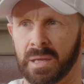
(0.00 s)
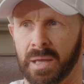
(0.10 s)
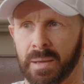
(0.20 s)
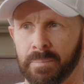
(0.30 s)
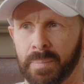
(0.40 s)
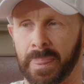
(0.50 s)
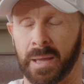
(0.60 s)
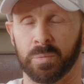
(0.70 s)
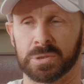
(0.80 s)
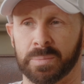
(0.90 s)
Um,
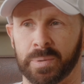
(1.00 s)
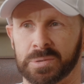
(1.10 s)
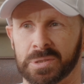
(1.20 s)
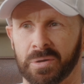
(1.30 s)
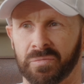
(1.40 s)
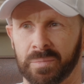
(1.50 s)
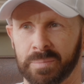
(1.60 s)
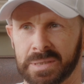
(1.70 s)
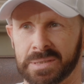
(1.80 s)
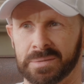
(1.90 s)
I was supposed to go for a
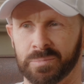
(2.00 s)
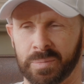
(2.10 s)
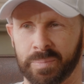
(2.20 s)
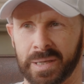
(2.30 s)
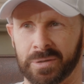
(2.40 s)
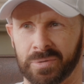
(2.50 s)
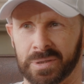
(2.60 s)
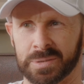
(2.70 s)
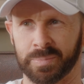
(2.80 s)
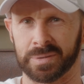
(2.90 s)
meeting with Bear
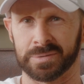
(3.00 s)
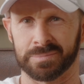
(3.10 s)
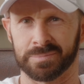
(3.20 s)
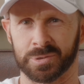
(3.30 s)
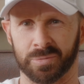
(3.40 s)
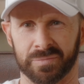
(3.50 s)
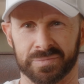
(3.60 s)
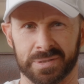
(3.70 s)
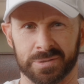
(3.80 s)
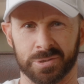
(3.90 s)
Grylls, but sort of
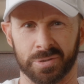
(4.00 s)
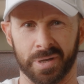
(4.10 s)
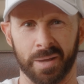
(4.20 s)
didn't turn